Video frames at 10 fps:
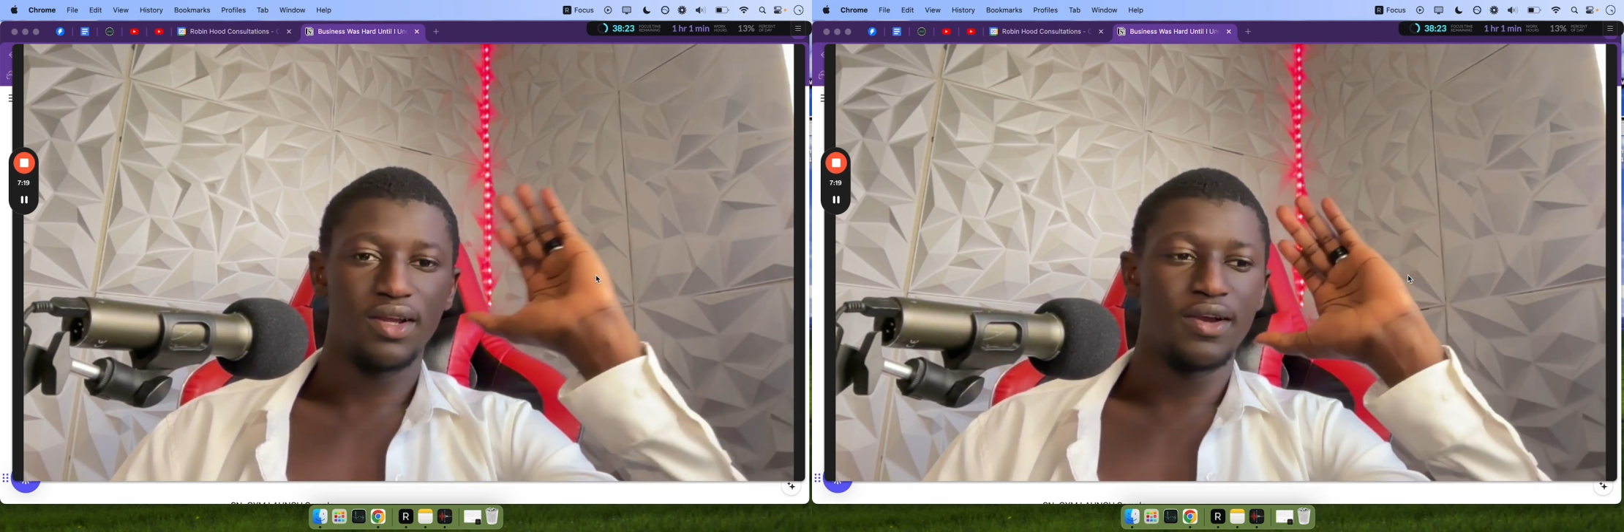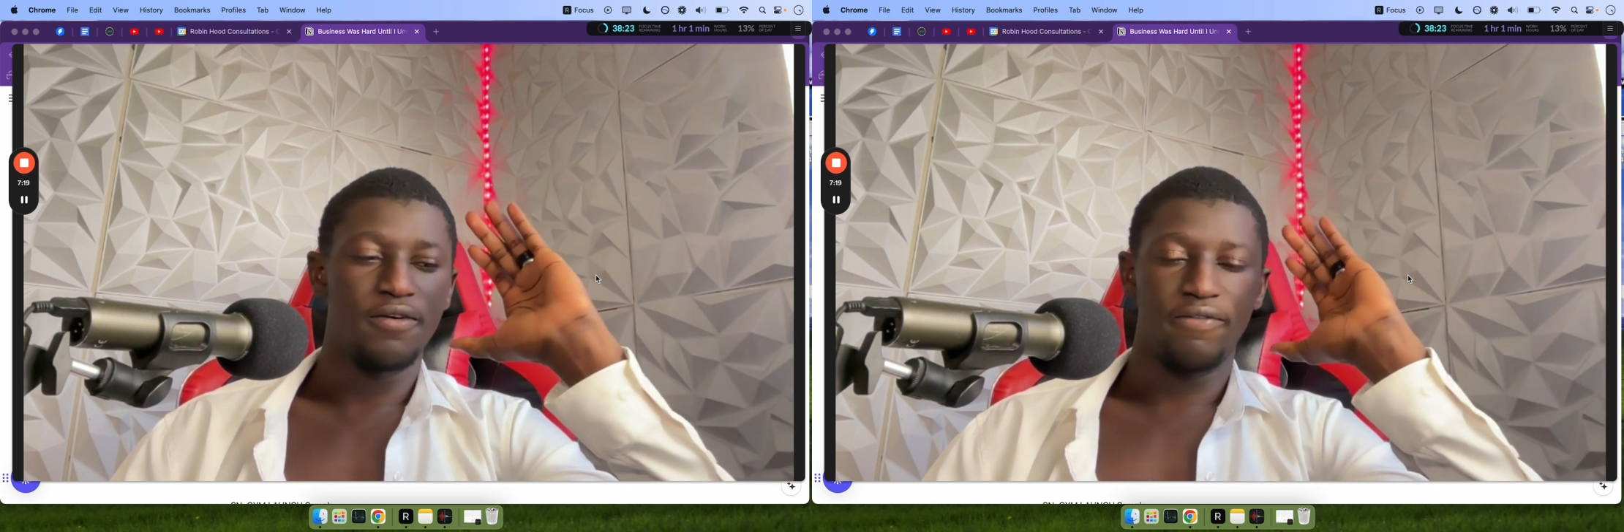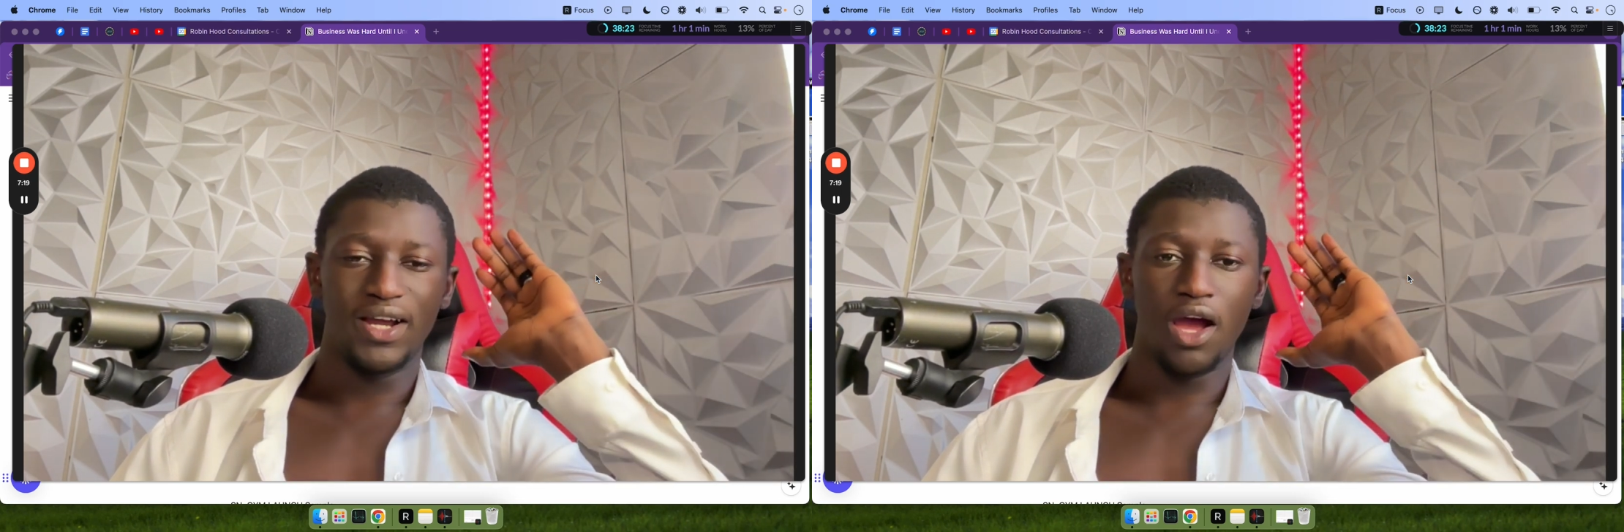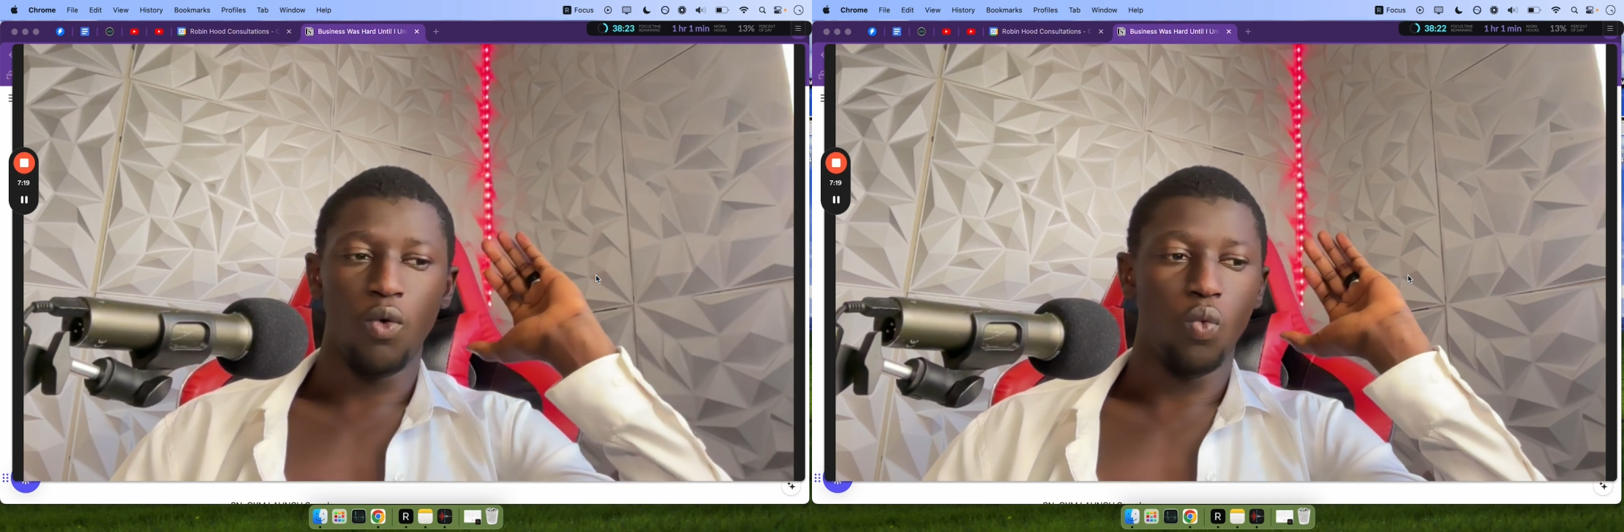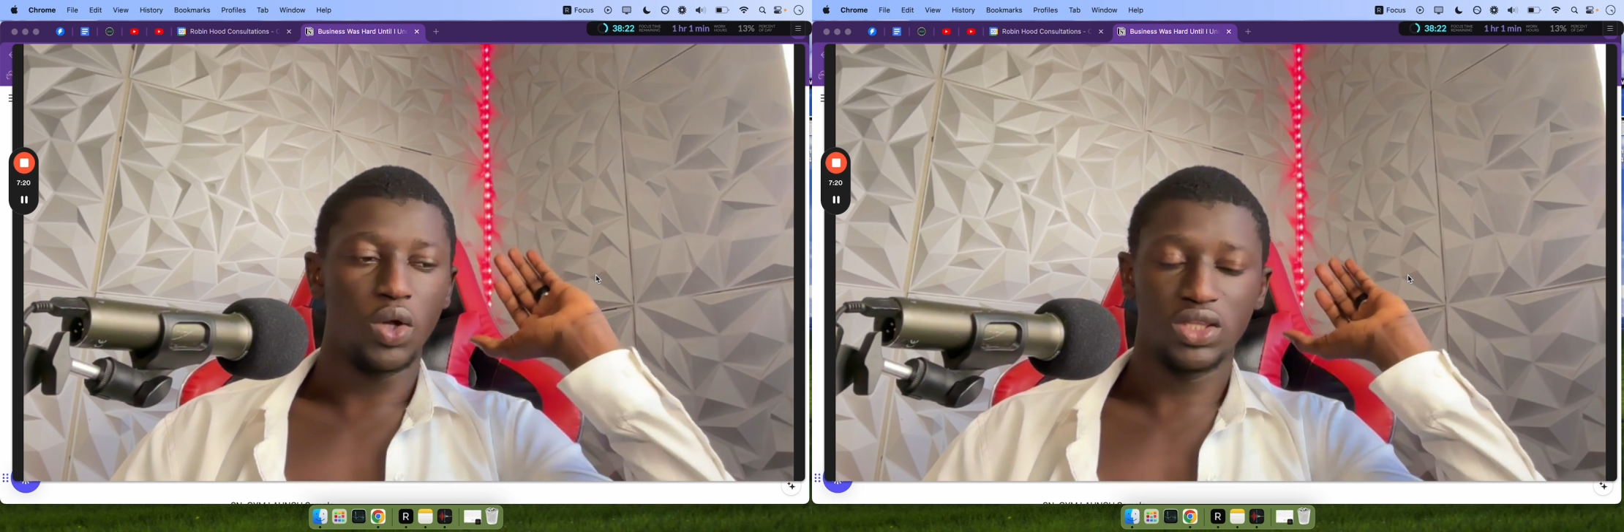find out
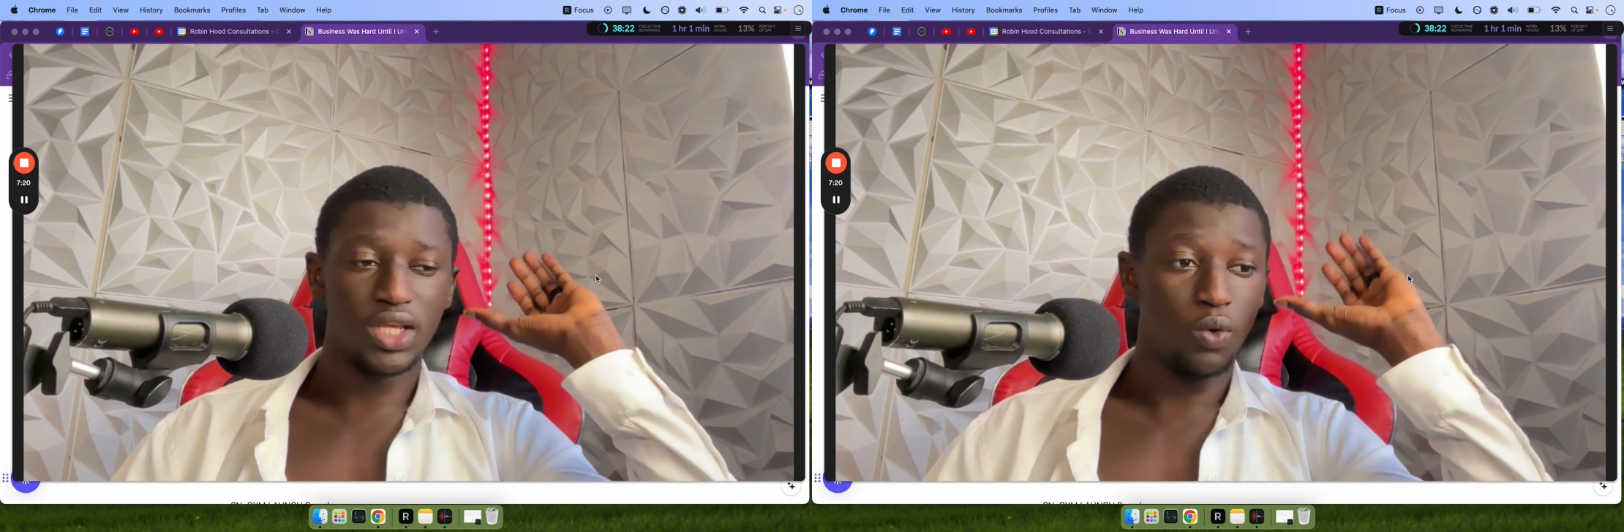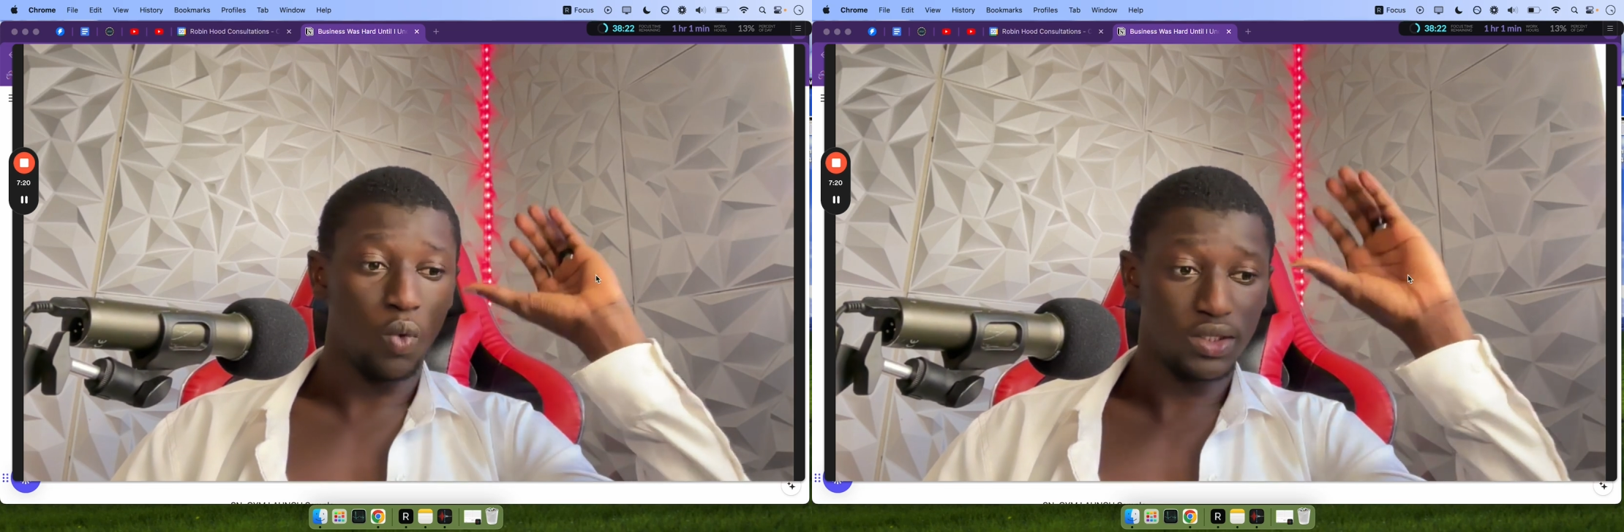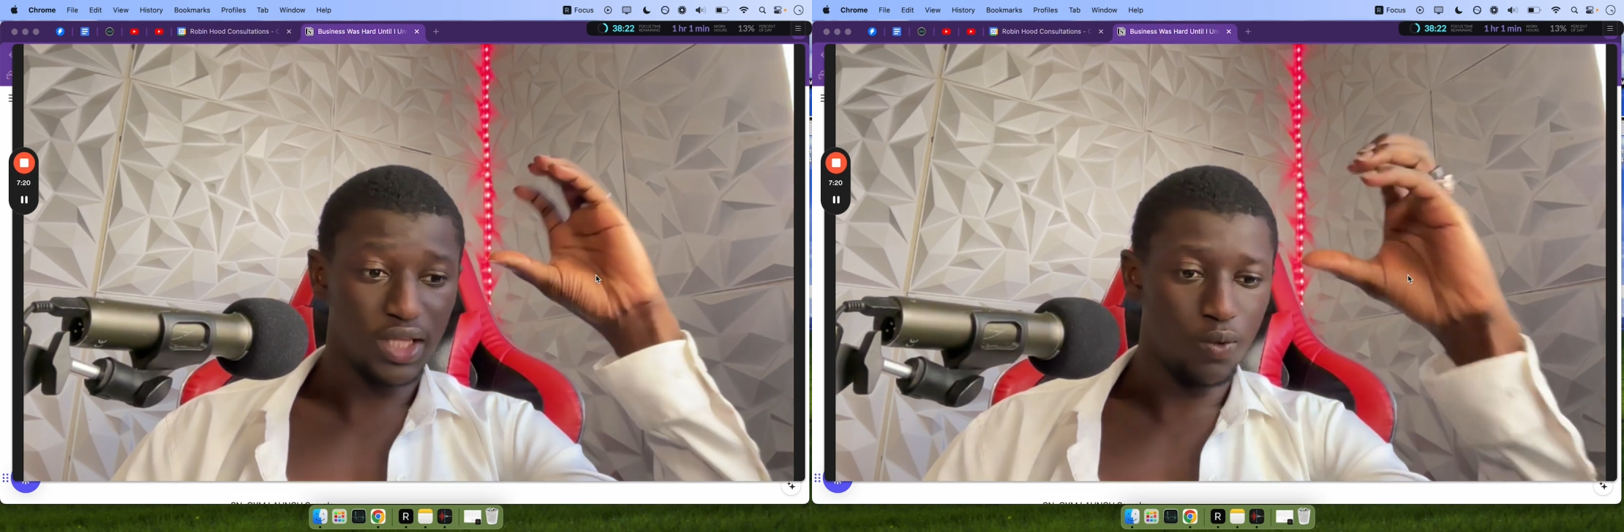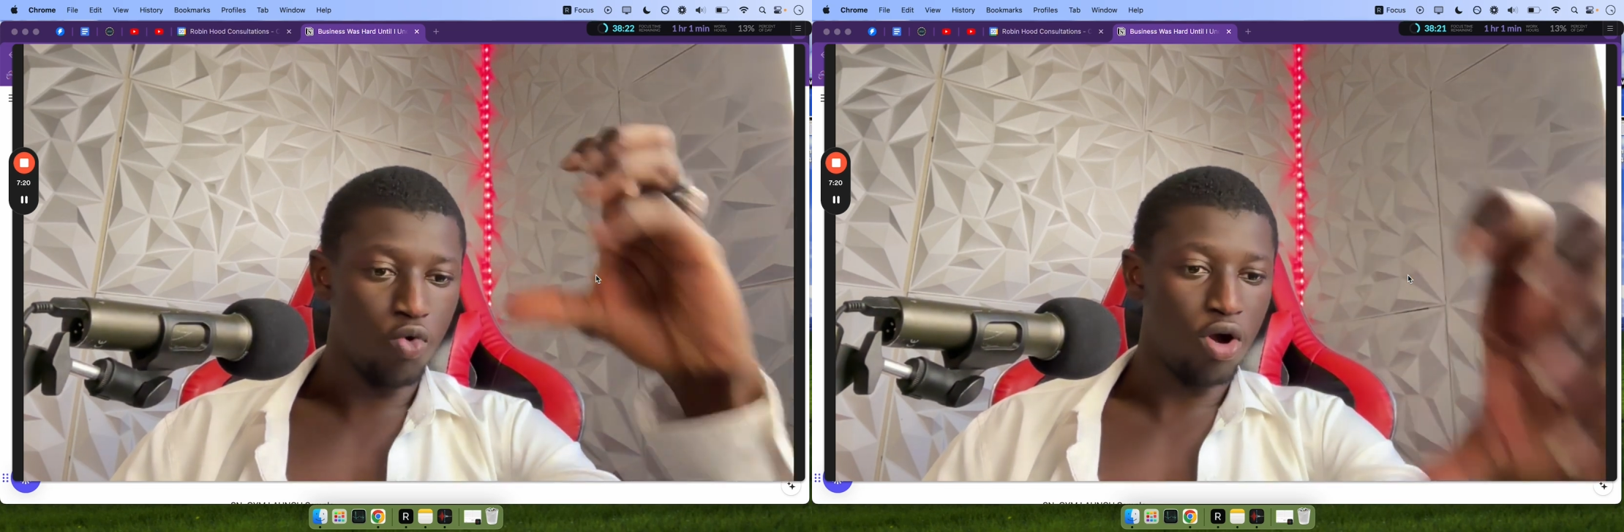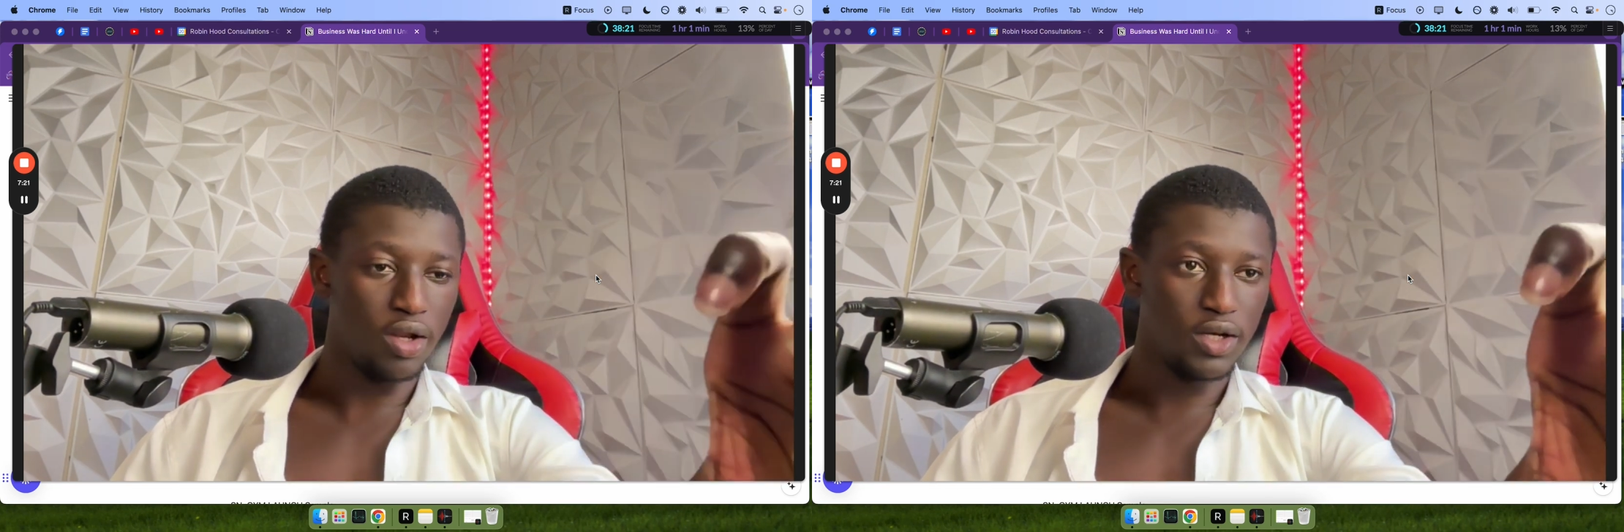what they want,